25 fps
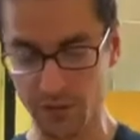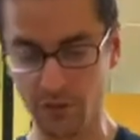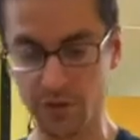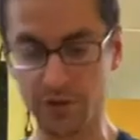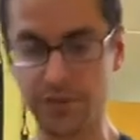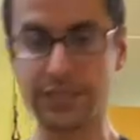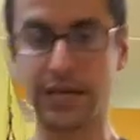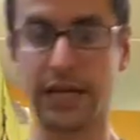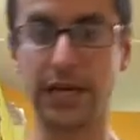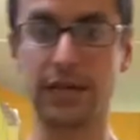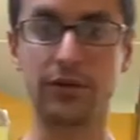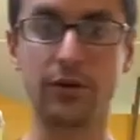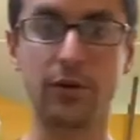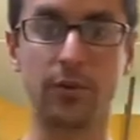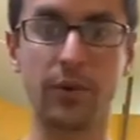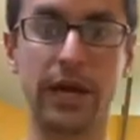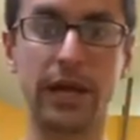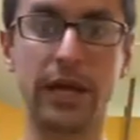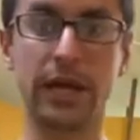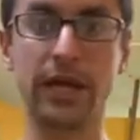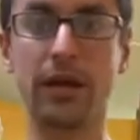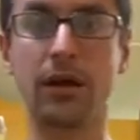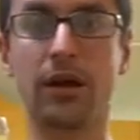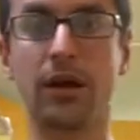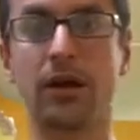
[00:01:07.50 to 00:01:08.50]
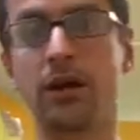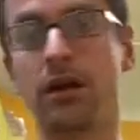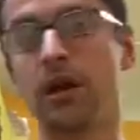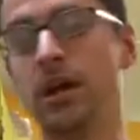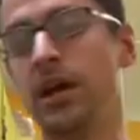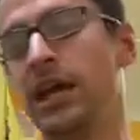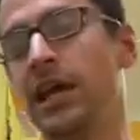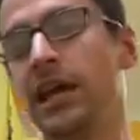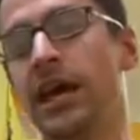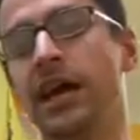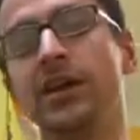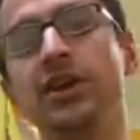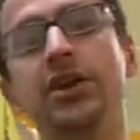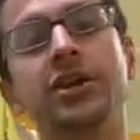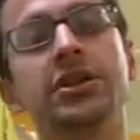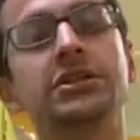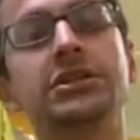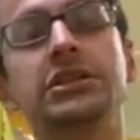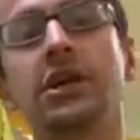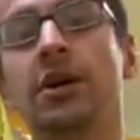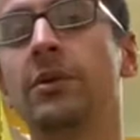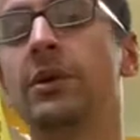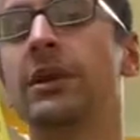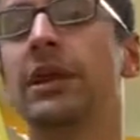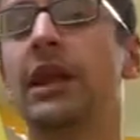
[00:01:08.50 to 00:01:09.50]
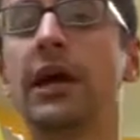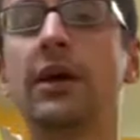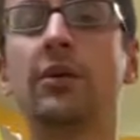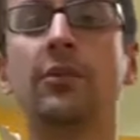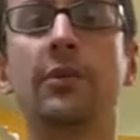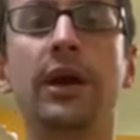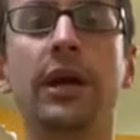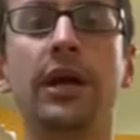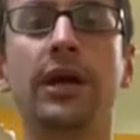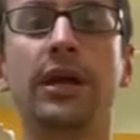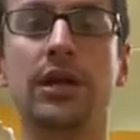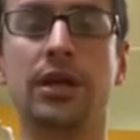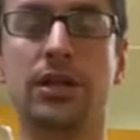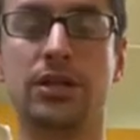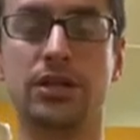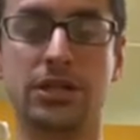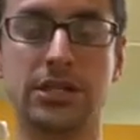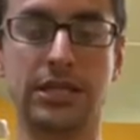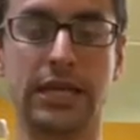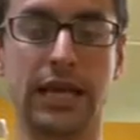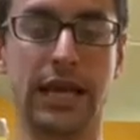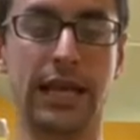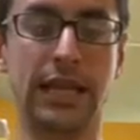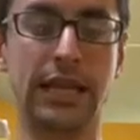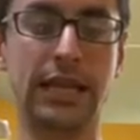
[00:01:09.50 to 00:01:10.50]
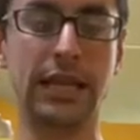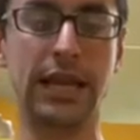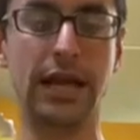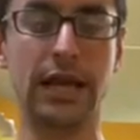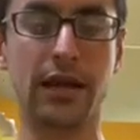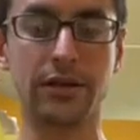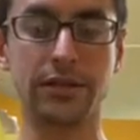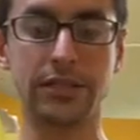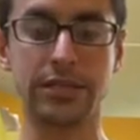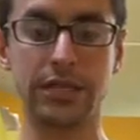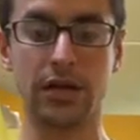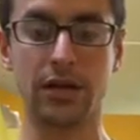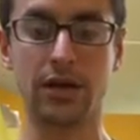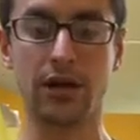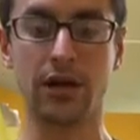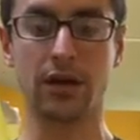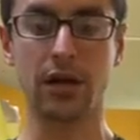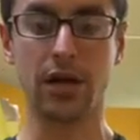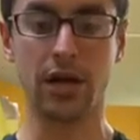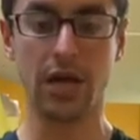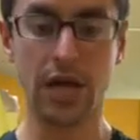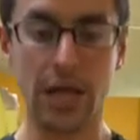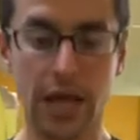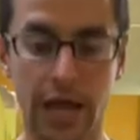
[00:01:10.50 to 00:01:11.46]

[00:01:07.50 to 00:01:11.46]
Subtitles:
take the weight here, and you can start with light weight, just like anything else here,